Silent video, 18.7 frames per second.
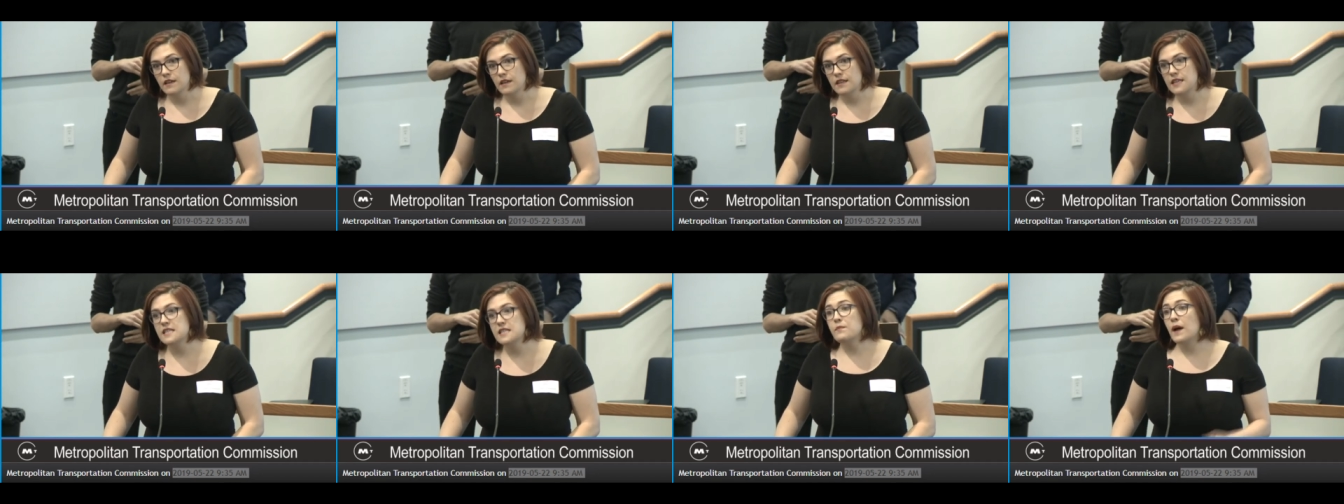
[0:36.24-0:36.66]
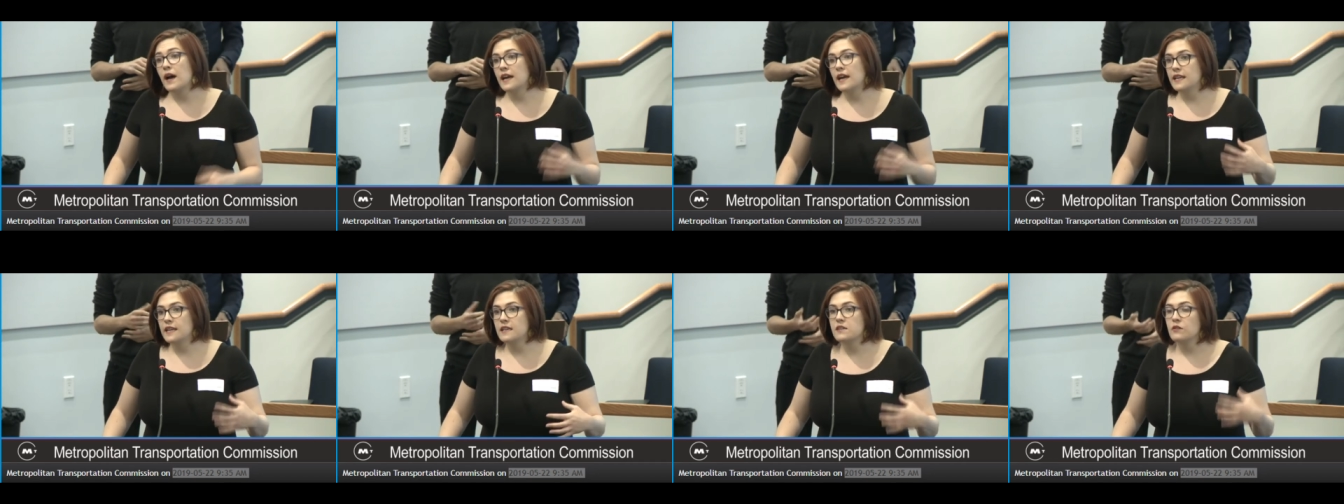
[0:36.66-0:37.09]
This
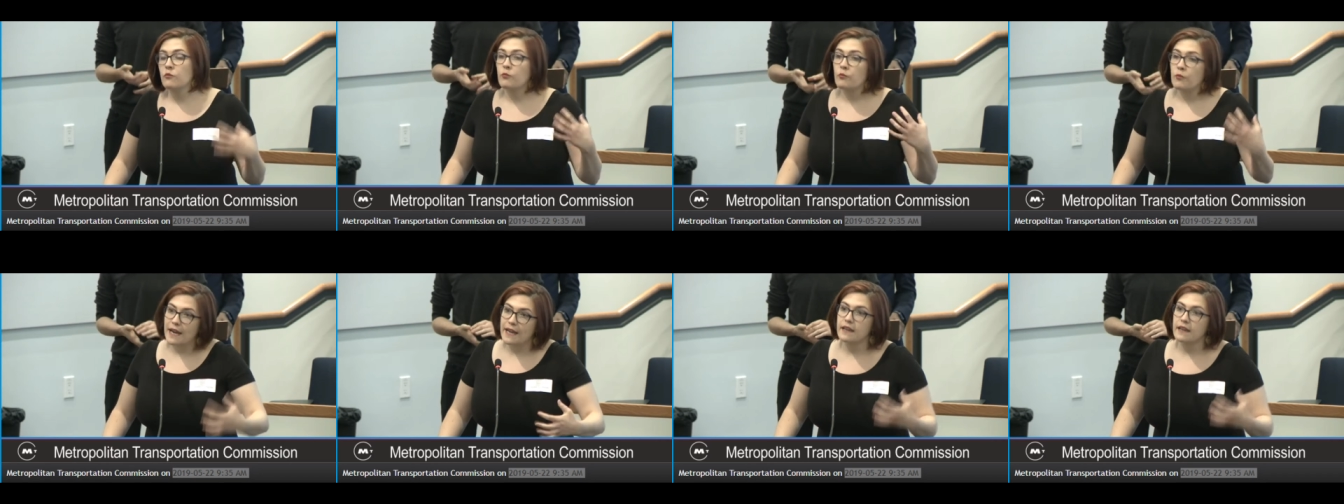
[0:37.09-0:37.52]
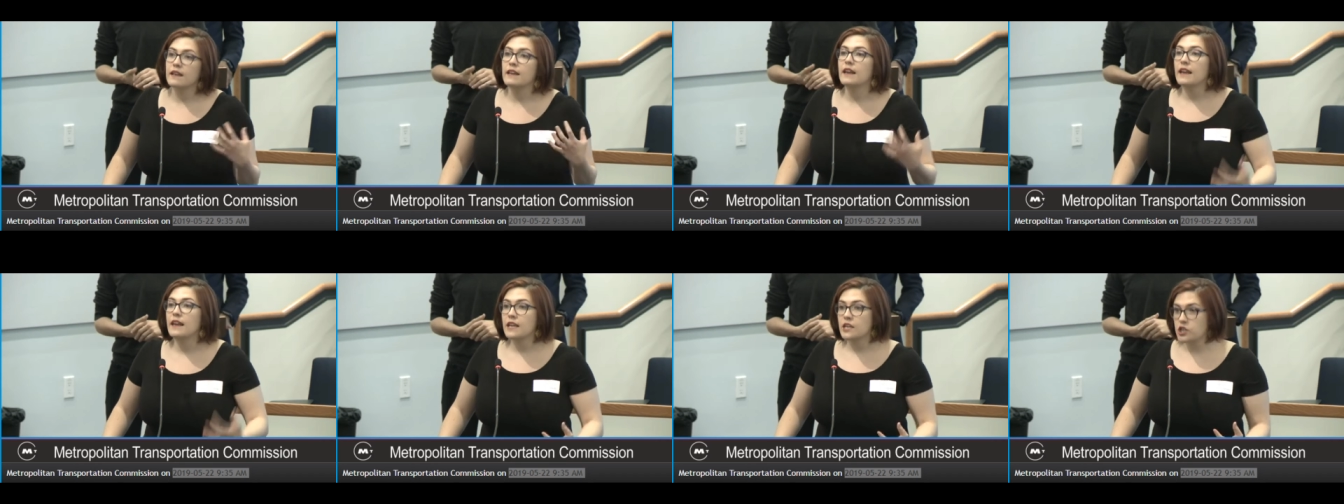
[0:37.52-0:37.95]
body is a
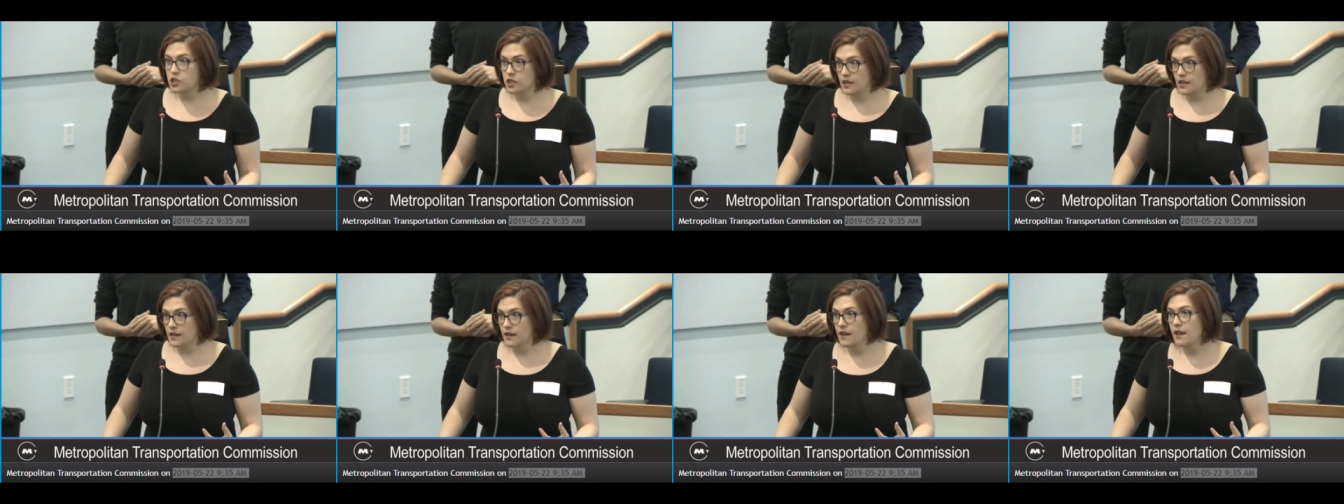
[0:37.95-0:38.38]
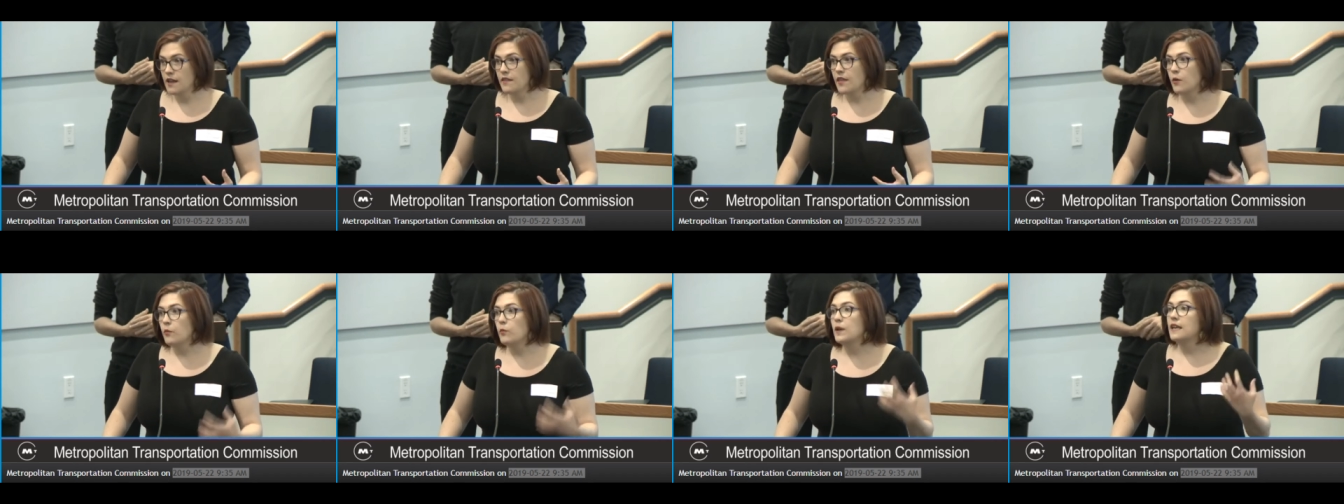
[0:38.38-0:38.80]
recognition
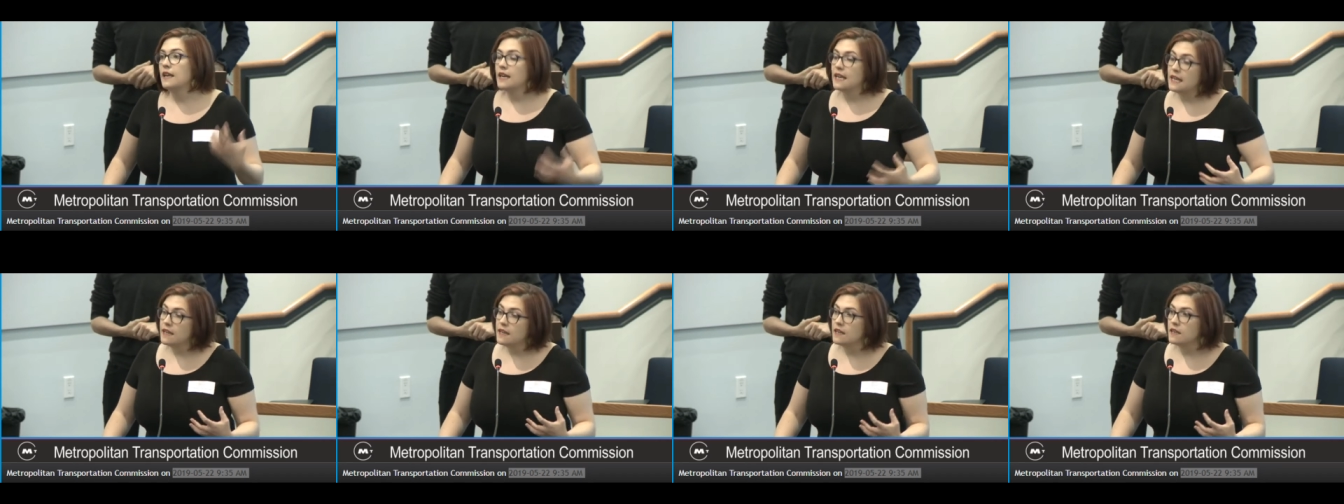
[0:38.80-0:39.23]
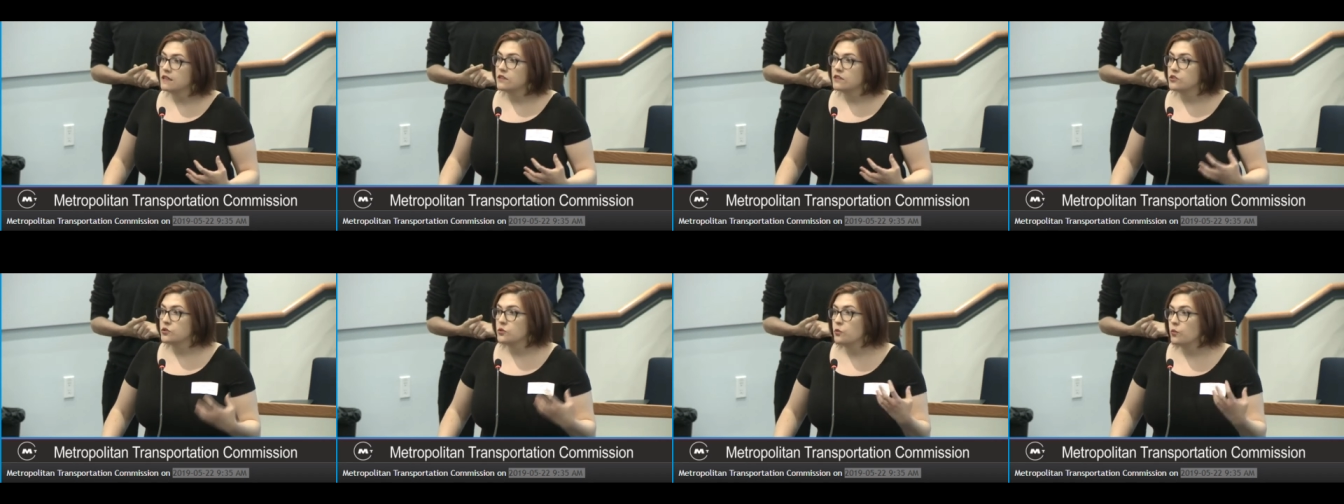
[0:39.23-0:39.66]
that we
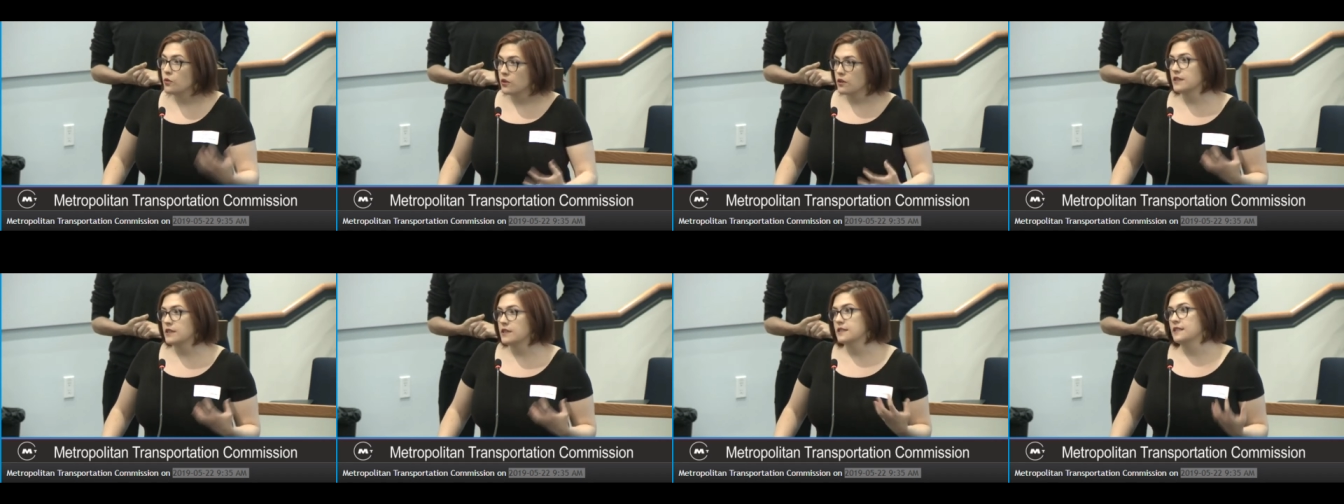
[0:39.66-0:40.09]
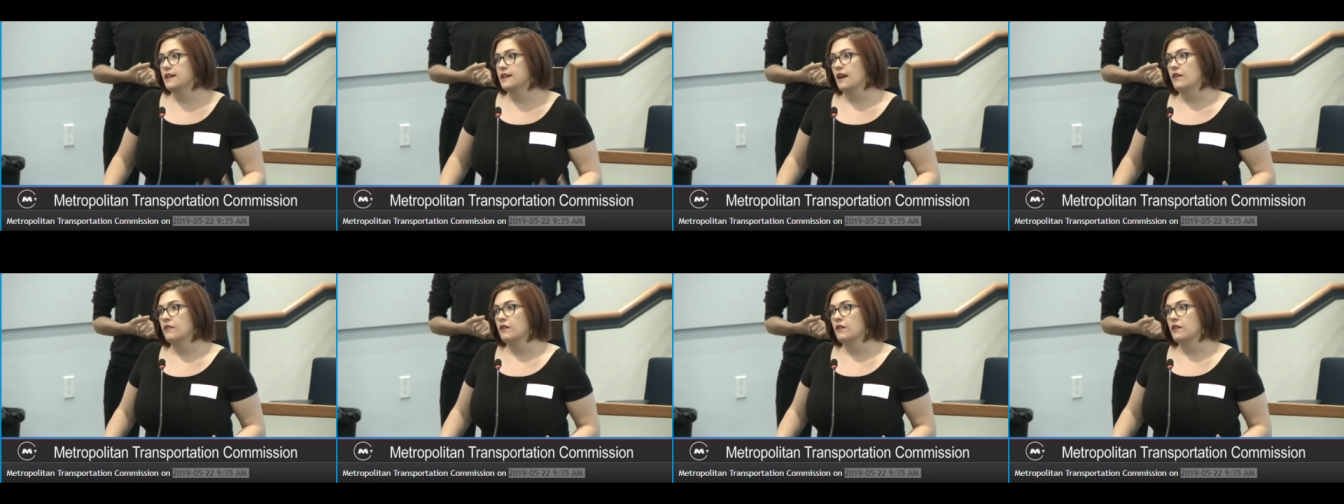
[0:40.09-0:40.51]
need to work
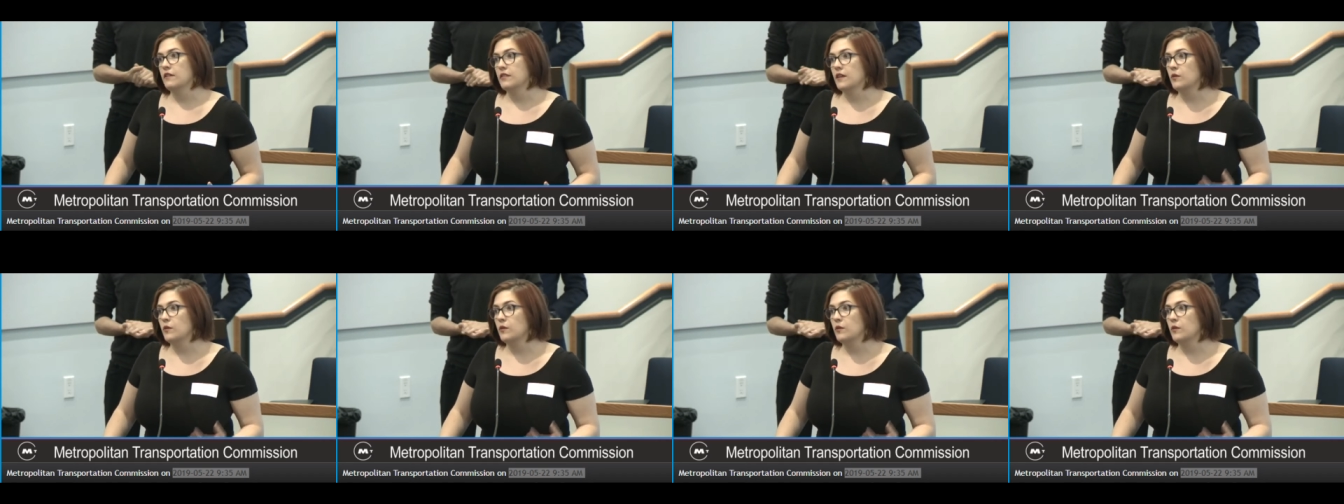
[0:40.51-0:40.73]
together,